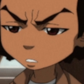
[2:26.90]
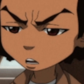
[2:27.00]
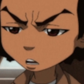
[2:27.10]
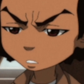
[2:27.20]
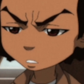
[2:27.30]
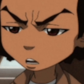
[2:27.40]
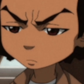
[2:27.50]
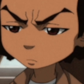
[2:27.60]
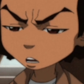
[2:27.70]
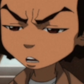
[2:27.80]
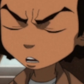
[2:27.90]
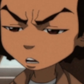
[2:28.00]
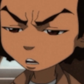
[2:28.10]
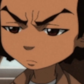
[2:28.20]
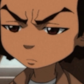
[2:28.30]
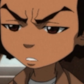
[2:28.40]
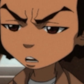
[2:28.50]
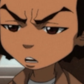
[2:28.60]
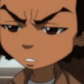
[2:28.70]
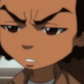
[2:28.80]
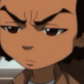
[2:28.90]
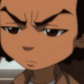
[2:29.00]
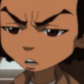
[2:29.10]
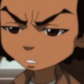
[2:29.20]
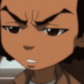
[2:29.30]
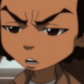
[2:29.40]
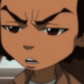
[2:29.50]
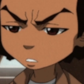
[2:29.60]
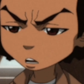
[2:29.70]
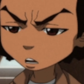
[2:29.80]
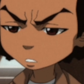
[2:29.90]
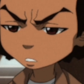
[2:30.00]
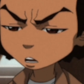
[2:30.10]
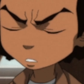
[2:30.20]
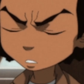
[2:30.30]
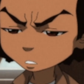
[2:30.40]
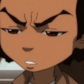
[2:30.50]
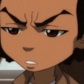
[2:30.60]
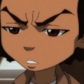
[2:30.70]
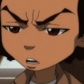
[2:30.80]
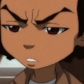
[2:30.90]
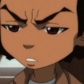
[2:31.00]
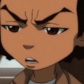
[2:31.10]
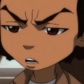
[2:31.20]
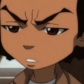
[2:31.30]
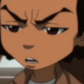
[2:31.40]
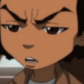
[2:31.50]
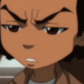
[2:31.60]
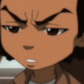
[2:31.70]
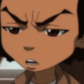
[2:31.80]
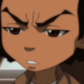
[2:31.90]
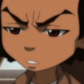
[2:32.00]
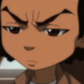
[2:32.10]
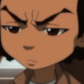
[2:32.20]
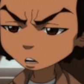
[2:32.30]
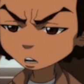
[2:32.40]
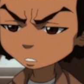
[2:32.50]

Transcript: and, uh, bro, I'm actually listening to right now, so I, I ain't speaking on that. White flag,